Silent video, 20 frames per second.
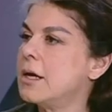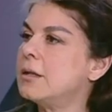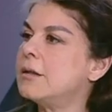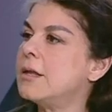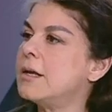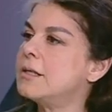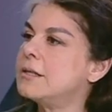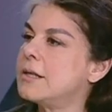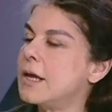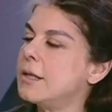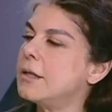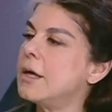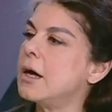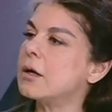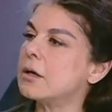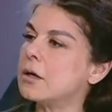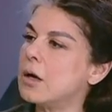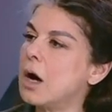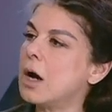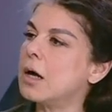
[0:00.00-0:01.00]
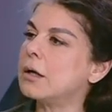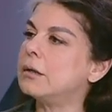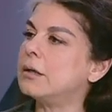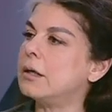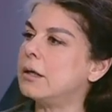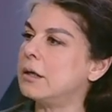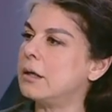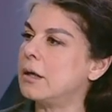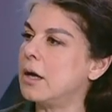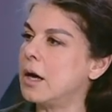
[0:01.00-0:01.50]
They say they are
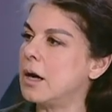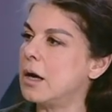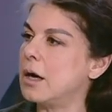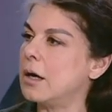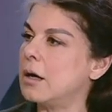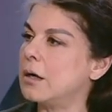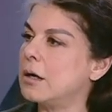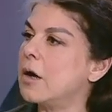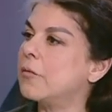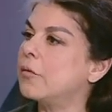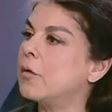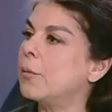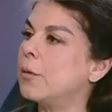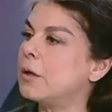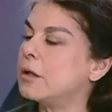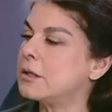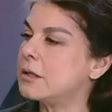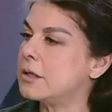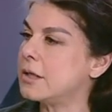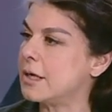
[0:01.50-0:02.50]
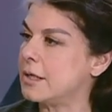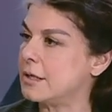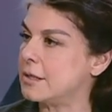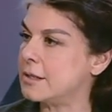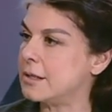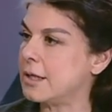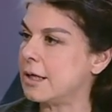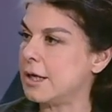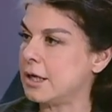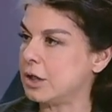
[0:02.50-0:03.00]
guarding government
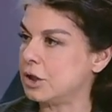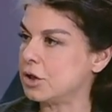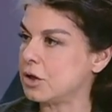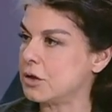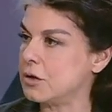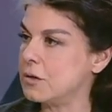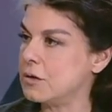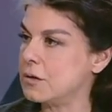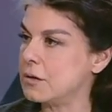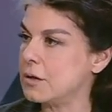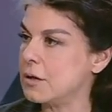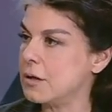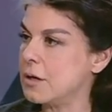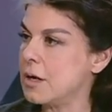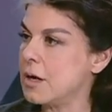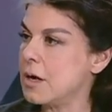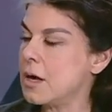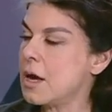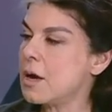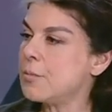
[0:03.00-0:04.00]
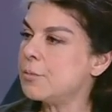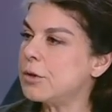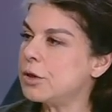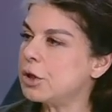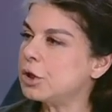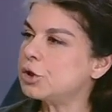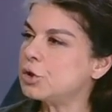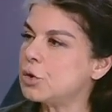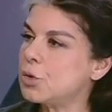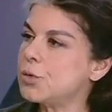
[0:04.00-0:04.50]
installations, but
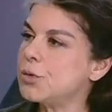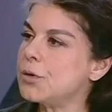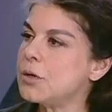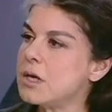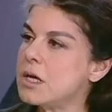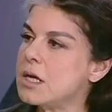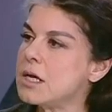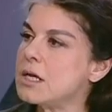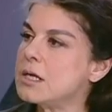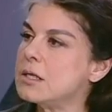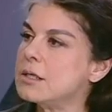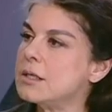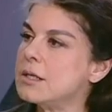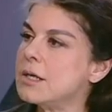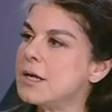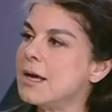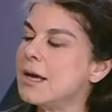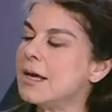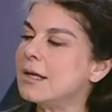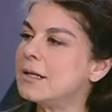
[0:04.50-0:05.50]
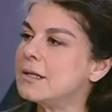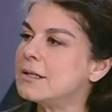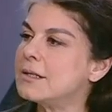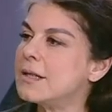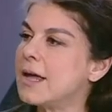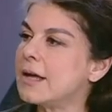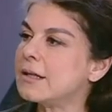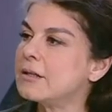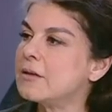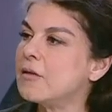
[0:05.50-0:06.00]
the truth is, it is
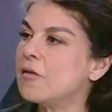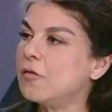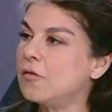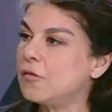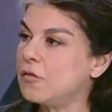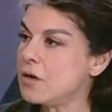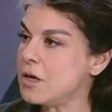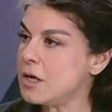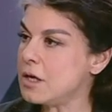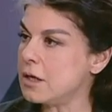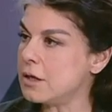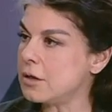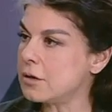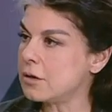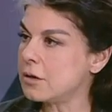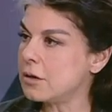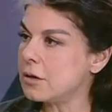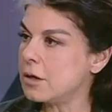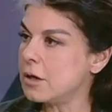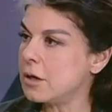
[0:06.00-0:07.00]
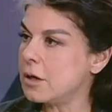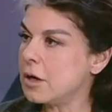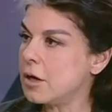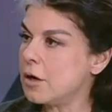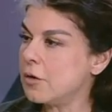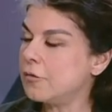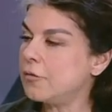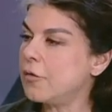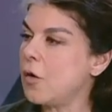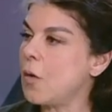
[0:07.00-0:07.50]
that fear
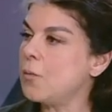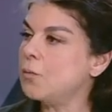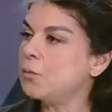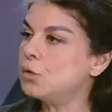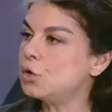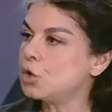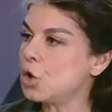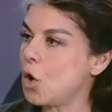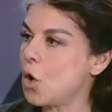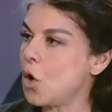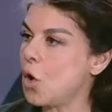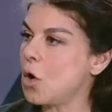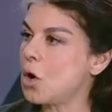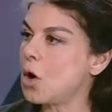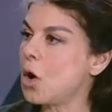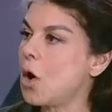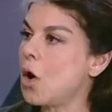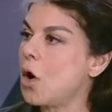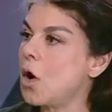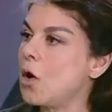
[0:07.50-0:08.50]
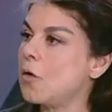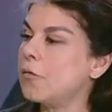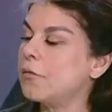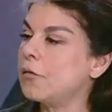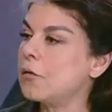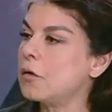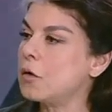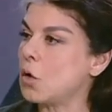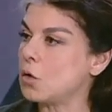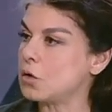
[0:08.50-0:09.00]
from talk
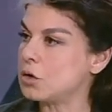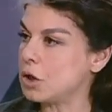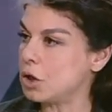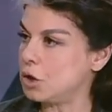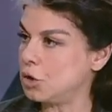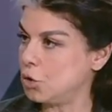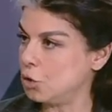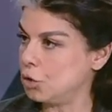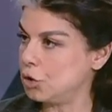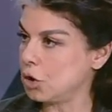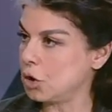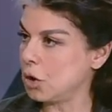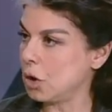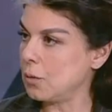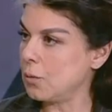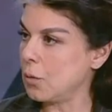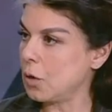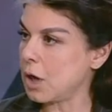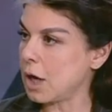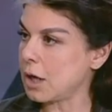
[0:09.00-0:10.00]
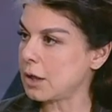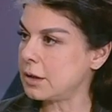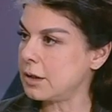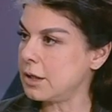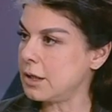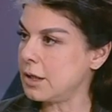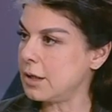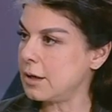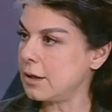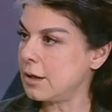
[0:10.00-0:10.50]
of constitutional
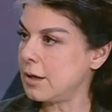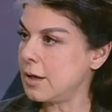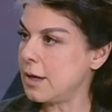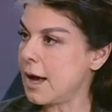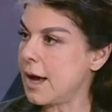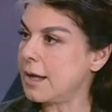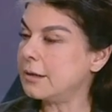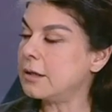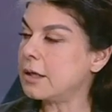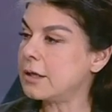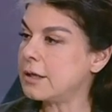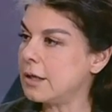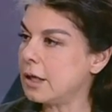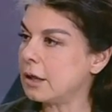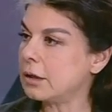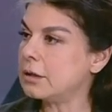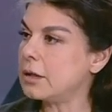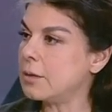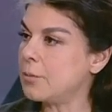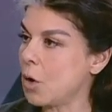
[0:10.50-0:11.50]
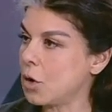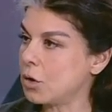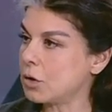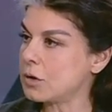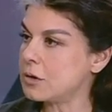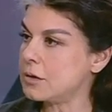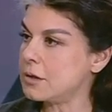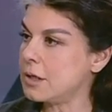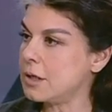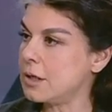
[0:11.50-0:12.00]
monarchy and the real
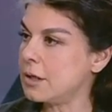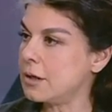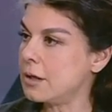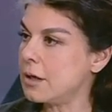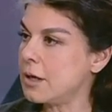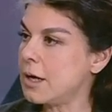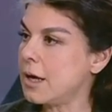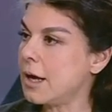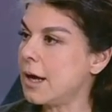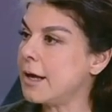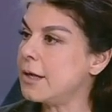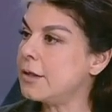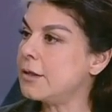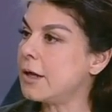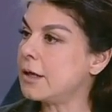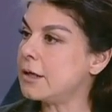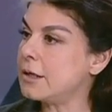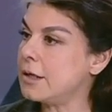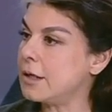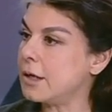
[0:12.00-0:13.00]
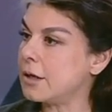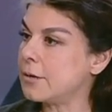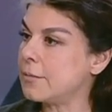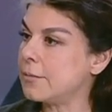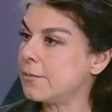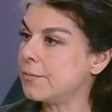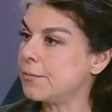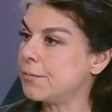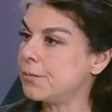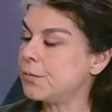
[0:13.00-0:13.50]
democracy. They're worried about the
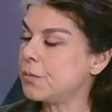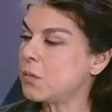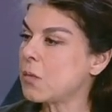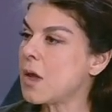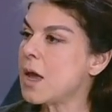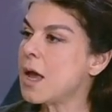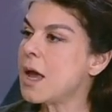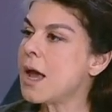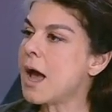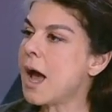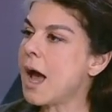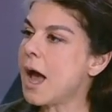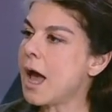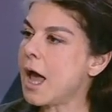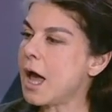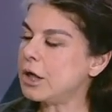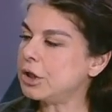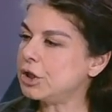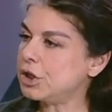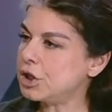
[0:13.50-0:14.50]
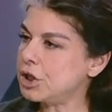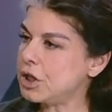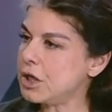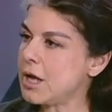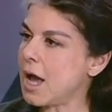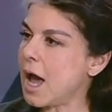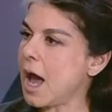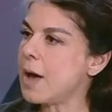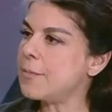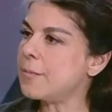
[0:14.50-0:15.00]
contagion spreading from their
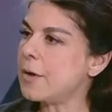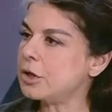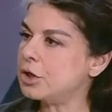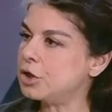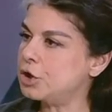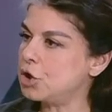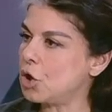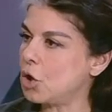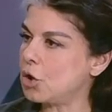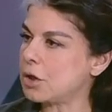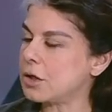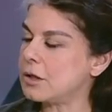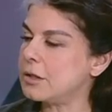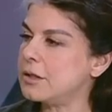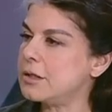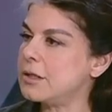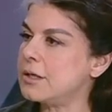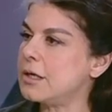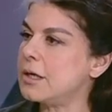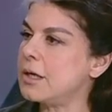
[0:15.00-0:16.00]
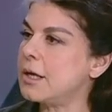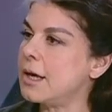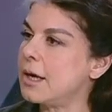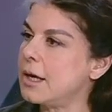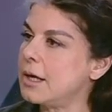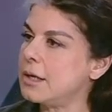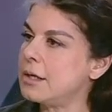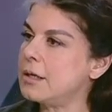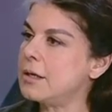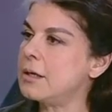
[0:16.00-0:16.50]
neighbour, Shia majority
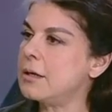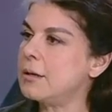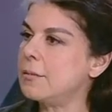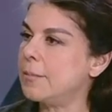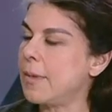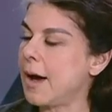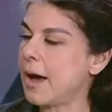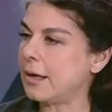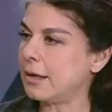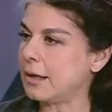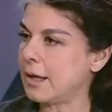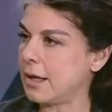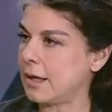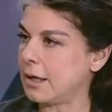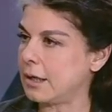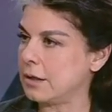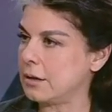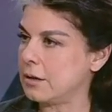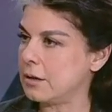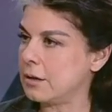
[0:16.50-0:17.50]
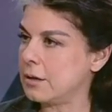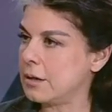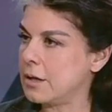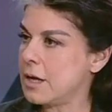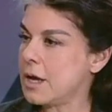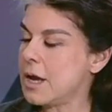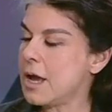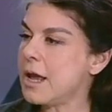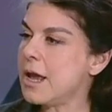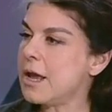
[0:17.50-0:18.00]
in Bahrain.
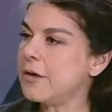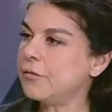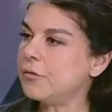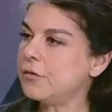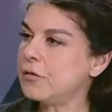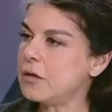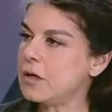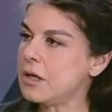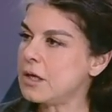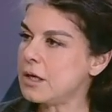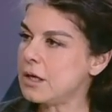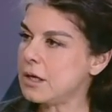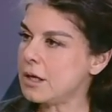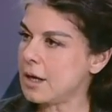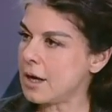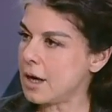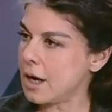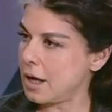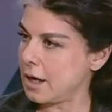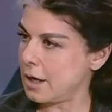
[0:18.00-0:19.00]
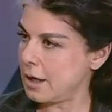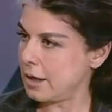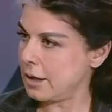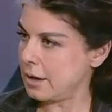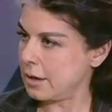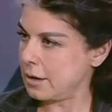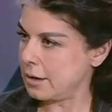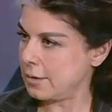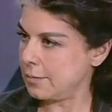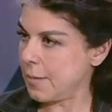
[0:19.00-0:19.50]
If the
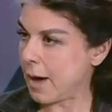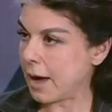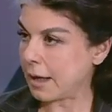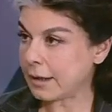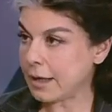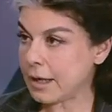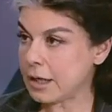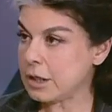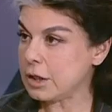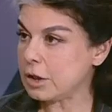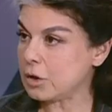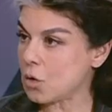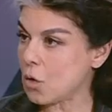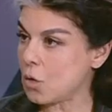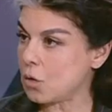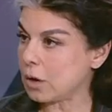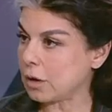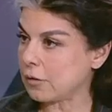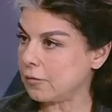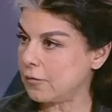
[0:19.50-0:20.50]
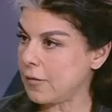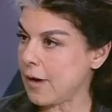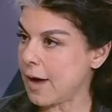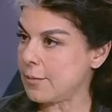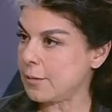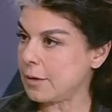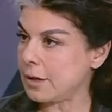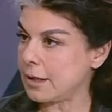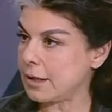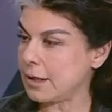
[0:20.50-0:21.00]
Bahraini royal
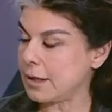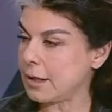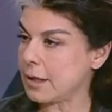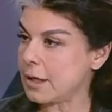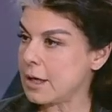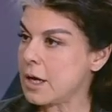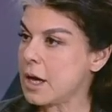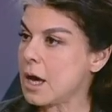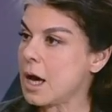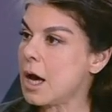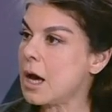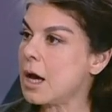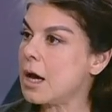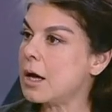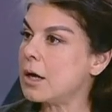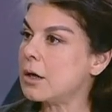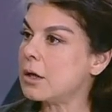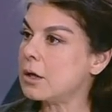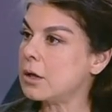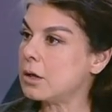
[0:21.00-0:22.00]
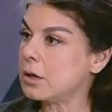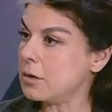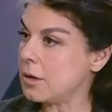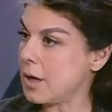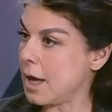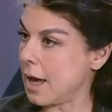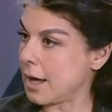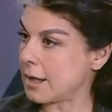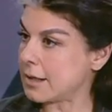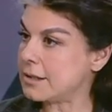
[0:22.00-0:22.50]
family
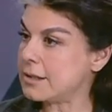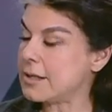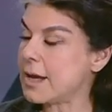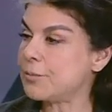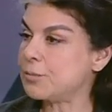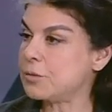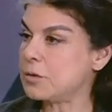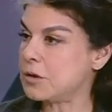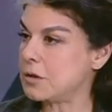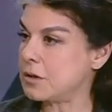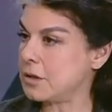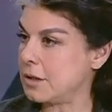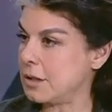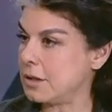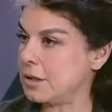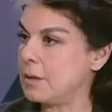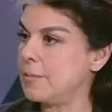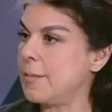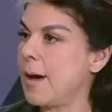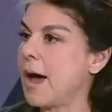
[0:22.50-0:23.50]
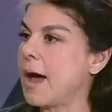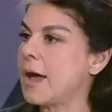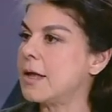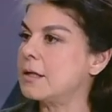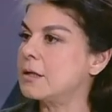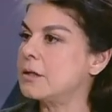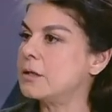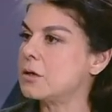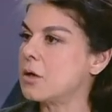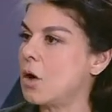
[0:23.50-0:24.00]
accepts the
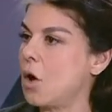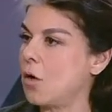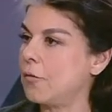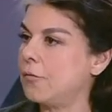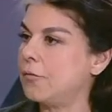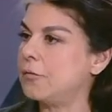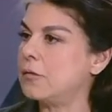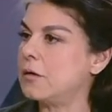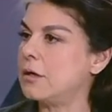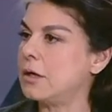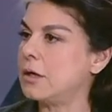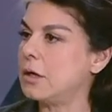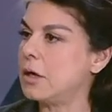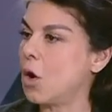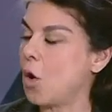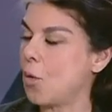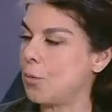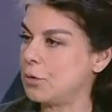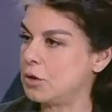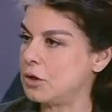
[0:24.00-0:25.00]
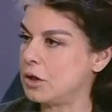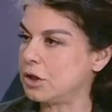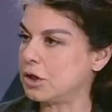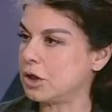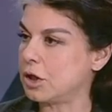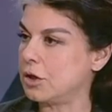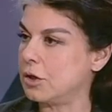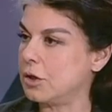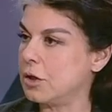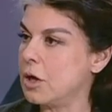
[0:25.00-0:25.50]
demands of the
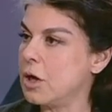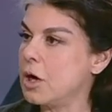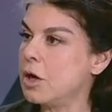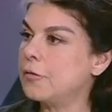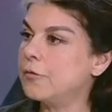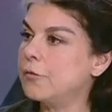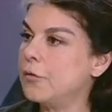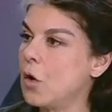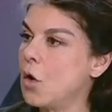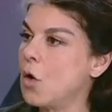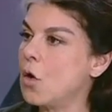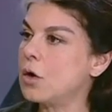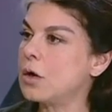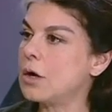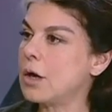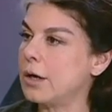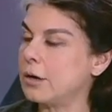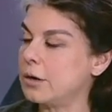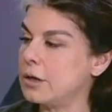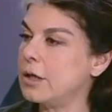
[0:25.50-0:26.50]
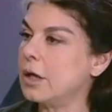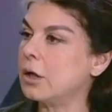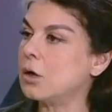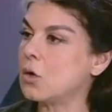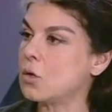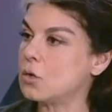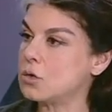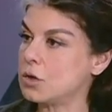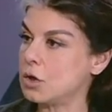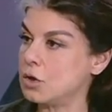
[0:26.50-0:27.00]
opposition for a real
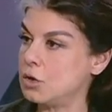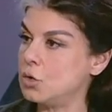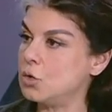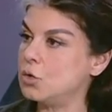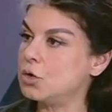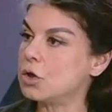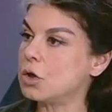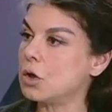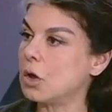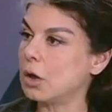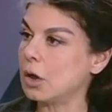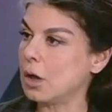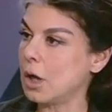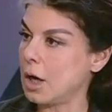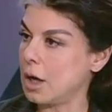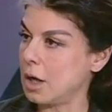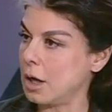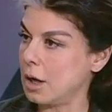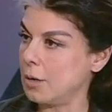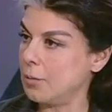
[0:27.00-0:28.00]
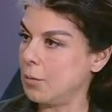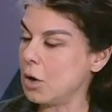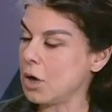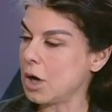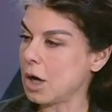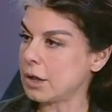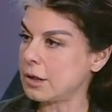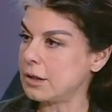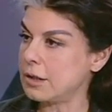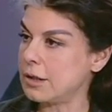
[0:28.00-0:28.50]
constitutional
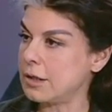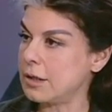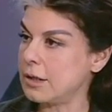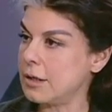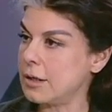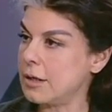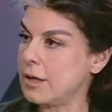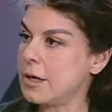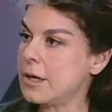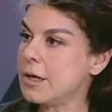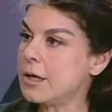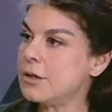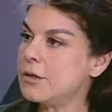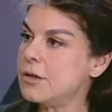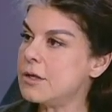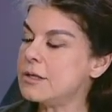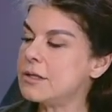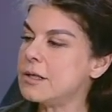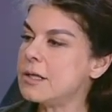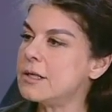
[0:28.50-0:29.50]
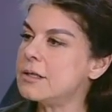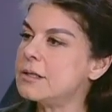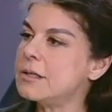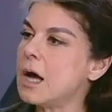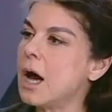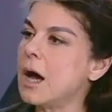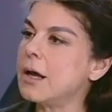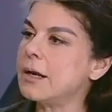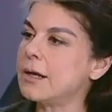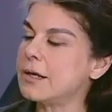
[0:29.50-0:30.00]
monarchy, this is
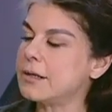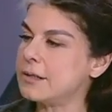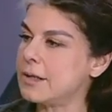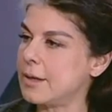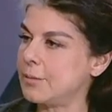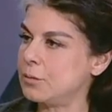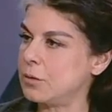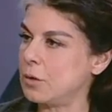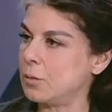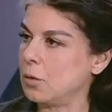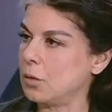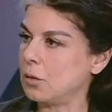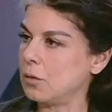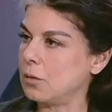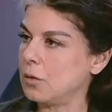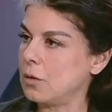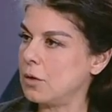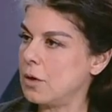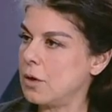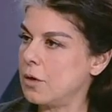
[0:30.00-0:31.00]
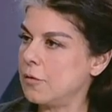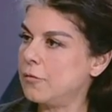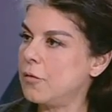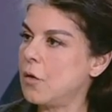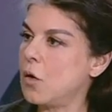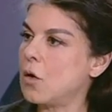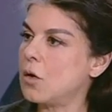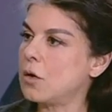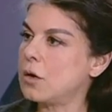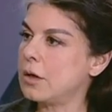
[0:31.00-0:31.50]
unacceptable
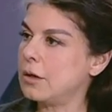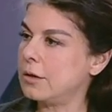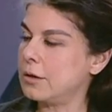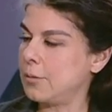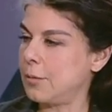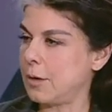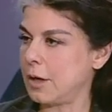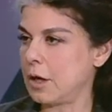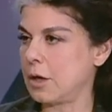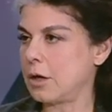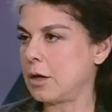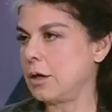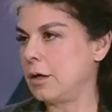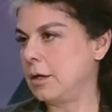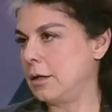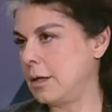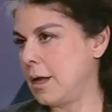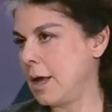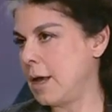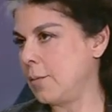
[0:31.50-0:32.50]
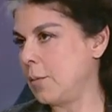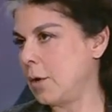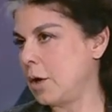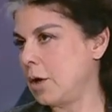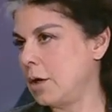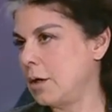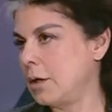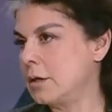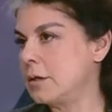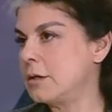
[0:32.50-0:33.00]
for the bigger
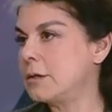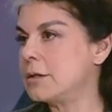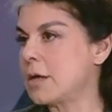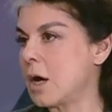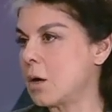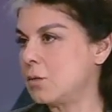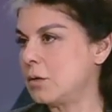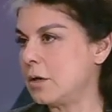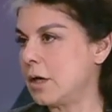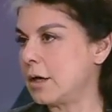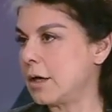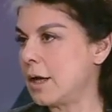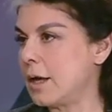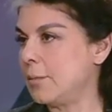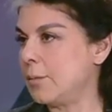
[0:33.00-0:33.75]
neighbour, Saudi Arabia.